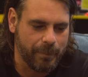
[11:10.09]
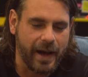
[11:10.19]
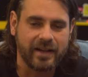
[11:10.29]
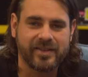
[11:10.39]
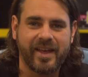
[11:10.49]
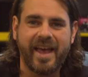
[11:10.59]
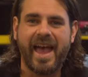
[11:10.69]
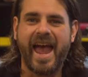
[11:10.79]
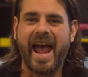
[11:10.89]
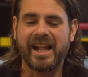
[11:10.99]
But
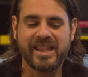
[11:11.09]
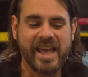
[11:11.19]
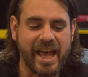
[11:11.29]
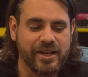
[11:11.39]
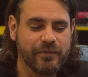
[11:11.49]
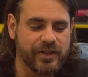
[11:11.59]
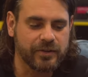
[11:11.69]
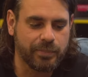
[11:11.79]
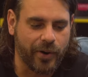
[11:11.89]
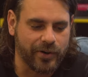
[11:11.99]
at the end of
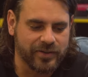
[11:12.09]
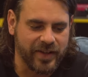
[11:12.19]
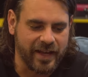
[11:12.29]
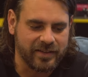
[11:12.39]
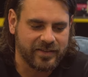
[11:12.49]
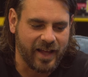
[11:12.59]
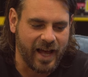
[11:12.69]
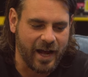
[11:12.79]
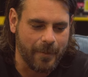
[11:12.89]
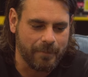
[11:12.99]
this process,
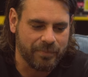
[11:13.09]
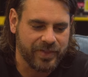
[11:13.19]
um,